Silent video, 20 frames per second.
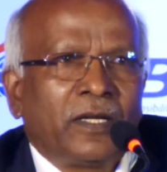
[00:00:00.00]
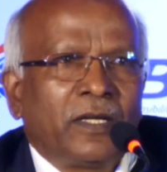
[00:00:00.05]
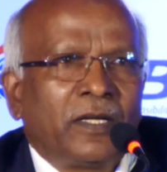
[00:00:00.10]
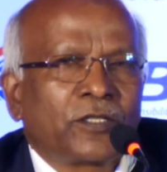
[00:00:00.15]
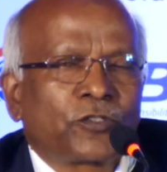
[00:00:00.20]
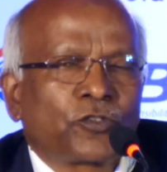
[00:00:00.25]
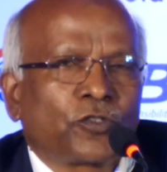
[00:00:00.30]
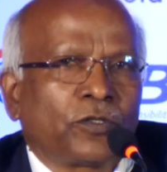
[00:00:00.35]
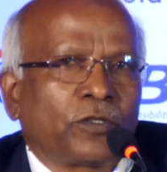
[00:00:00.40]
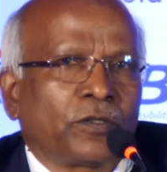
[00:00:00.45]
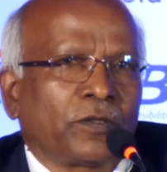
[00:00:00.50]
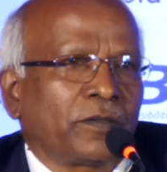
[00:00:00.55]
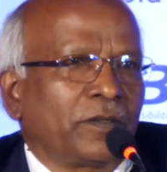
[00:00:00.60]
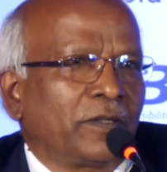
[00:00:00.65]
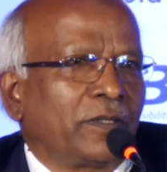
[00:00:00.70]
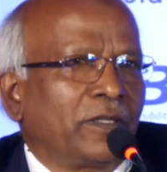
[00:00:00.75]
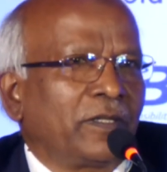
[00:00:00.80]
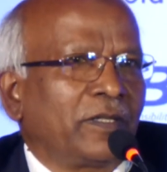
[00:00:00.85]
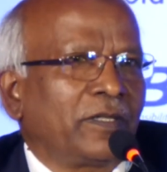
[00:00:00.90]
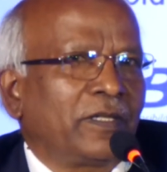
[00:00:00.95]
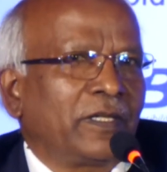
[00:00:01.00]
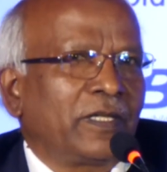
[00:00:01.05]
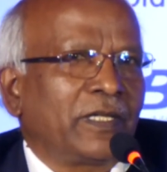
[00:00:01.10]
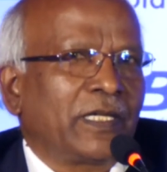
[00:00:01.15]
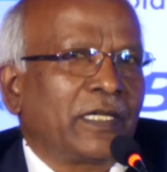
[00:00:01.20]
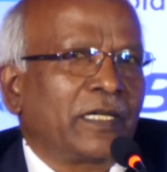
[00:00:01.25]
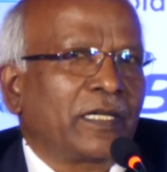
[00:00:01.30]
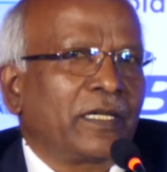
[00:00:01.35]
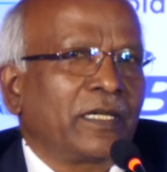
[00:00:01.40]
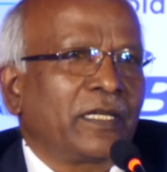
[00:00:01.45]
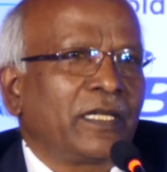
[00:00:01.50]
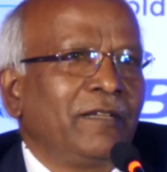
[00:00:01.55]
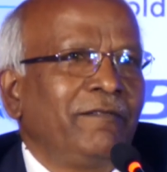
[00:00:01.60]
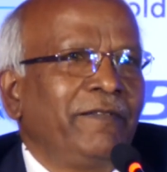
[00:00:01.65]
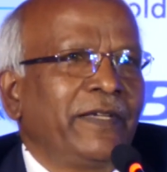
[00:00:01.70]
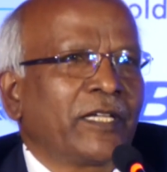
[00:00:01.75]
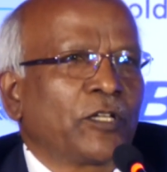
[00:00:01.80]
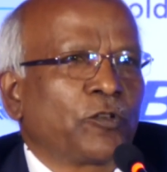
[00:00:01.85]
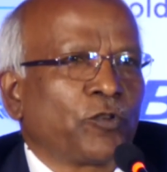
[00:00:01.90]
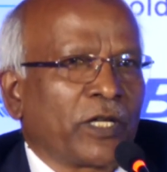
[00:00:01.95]
So,
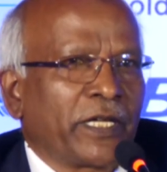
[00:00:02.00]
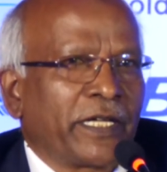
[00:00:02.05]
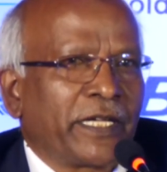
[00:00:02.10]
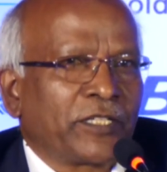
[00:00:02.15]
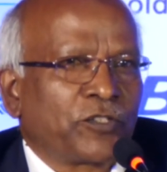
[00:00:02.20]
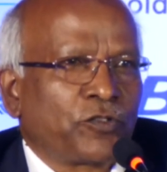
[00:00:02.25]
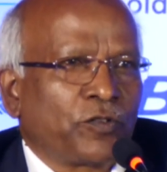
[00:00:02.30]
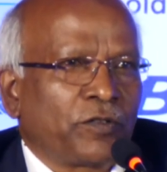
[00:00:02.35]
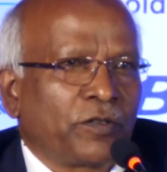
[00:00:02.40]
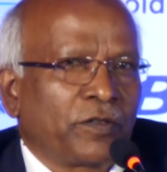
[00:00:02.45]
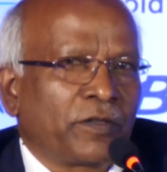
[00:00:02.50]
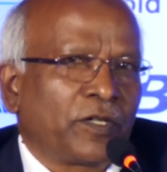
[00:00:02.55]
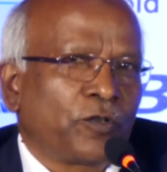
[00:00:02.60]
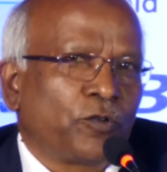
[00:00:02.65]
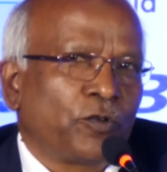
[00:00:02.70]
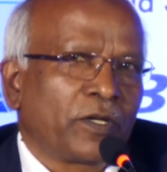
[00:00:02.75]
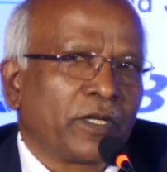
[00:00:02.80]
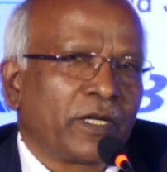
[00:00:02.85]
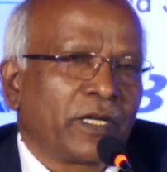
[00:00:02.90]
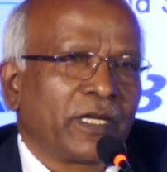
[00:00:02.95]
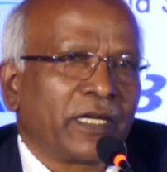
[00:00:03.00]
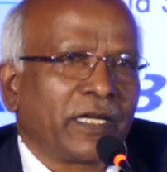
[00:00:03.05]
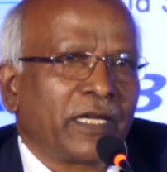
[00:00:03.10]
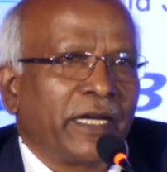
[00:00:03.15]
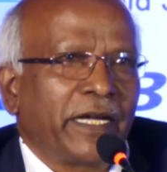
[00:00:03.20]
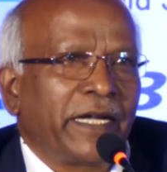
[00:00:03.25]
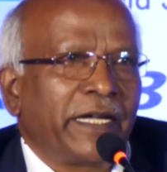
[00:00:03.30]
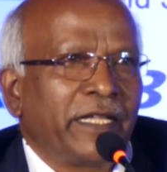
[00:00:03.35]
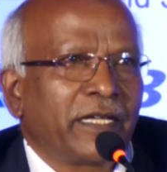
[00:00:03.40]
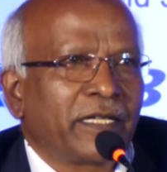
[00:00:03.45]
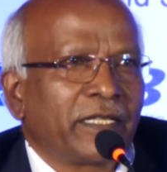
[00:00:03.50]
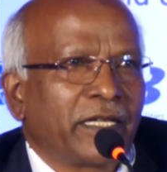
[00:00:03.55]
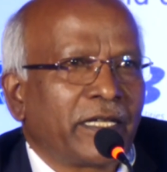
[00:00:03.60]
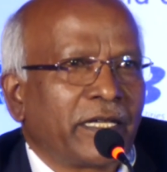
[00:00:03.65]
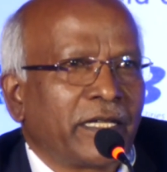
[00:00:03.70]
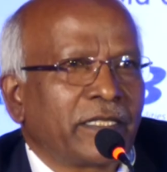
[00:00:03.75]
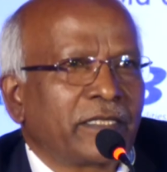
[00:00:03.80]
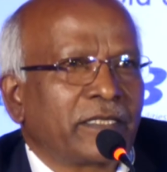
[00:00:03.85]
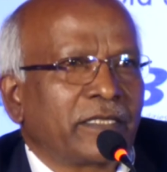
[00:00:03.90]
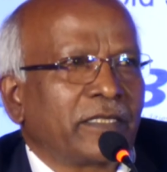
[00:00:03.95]
living quality. So the whole idea there
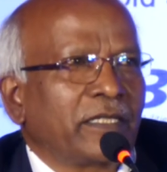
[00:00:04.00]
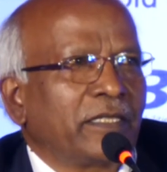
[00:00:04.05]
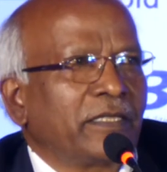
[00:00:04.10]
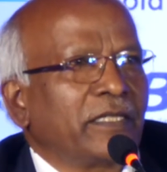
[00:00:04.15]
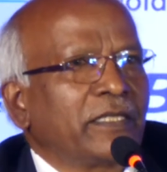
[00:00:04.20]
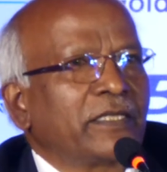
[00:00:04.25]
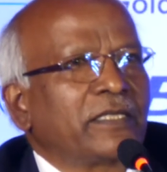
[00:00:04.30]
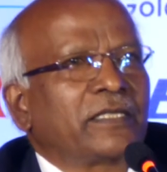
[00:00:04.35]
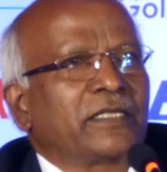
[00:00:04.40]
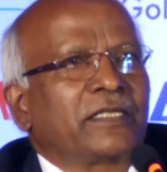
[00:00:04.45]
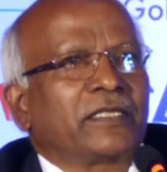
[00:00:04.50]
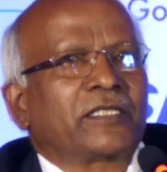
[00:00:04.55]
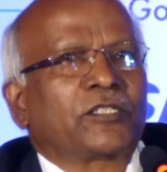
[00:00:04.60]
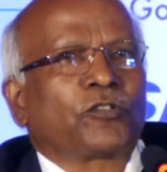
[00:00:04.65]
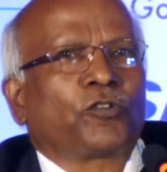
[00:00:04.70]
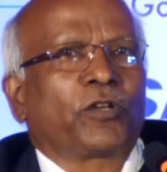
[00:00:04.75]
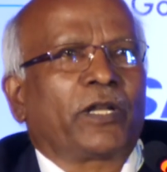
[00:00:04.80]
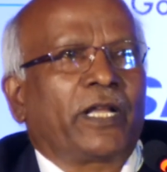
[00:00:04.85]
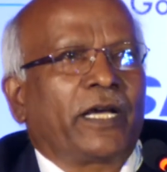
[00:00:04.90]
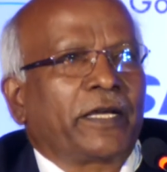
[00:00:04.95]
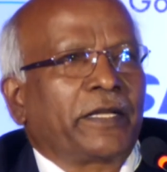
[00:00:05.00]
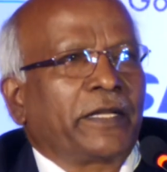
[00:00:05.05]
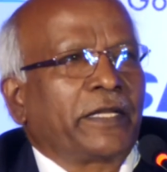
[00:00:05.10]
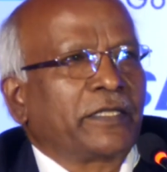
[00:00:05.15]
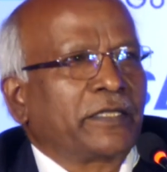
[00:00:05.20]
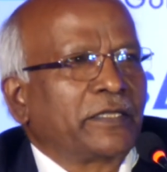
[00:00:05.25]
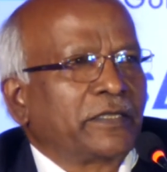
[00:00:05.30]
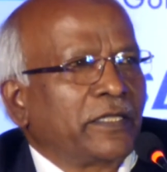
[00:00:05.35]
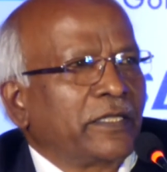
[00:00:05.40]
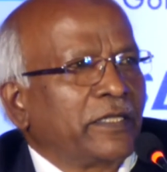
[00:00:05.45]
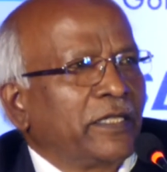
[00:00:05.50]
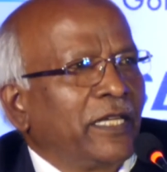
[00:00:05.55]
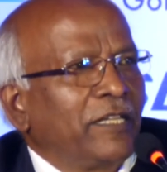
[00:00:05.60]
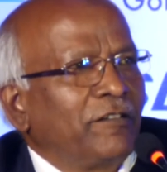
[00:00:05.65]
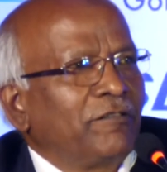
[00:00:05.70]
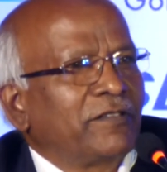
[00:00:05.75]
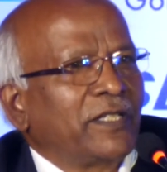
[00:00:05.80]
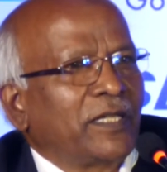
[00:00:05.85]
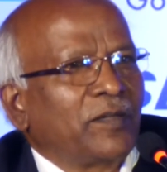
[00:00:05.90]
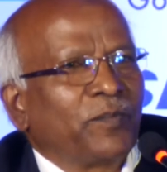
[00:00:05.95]
is the whole organization
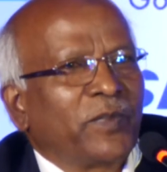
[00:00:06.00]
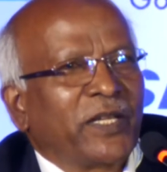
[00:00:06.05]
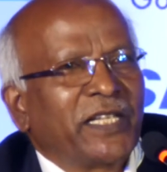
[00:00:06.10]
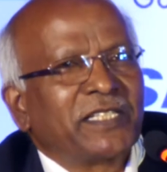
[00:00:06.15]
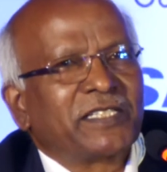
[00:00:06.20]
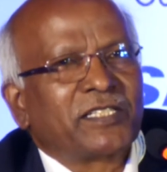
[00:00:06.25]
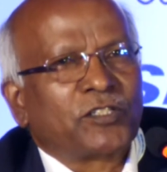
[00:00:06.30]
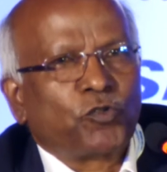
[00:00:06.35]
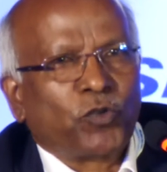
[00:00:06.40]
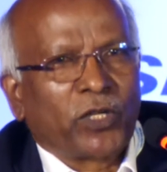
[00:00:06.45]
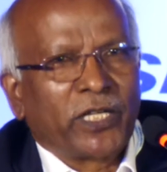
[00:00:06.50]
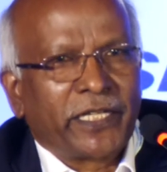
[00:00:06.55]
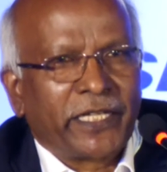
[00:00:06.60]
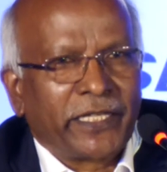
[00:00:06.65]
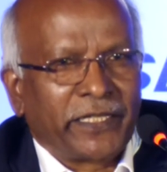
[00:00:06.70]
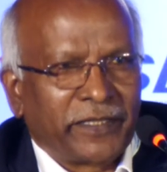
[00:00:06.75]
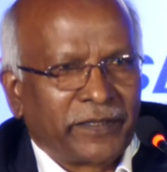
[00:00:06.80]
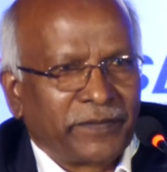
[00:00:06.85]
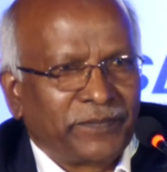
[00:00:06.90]
lives and breathes quality.